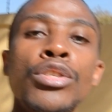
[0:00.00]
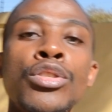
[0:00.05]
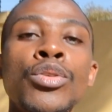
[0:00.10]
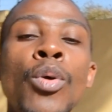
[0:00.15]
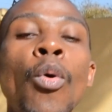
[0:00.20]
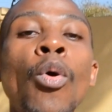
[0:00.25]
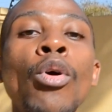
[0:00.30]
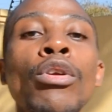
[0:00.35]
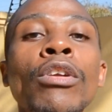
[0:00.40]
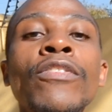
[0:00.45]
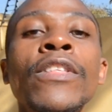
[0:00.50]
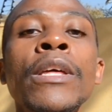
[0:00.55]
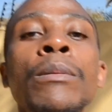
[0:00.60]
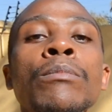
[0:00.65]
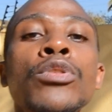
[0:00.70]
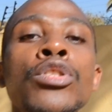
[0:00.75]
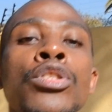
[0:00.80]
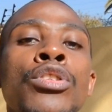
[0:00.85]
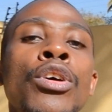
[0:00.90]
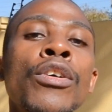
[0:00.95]
So all of them
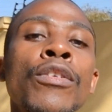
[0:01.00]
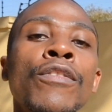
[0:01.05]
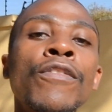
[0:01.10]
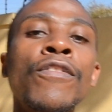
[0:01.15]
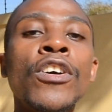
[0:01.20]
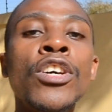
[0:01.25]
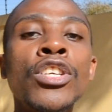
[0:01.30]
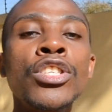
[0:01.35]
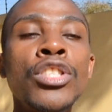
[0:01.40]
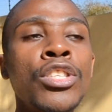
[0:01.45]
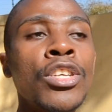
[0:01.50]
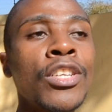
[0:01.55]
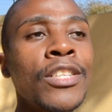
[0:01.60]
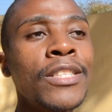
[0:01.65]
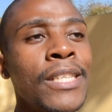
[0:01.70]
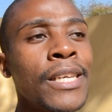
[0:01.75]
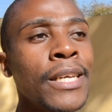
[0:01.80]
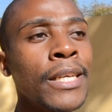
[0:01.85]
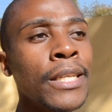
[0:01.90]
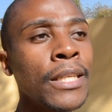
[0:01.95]
serve a
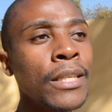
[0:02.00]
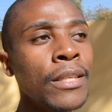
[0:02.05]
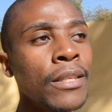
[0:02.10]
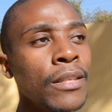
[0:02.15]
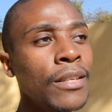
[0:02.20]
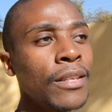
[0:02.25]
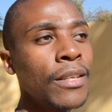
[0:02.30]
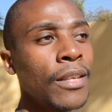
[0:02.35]
certain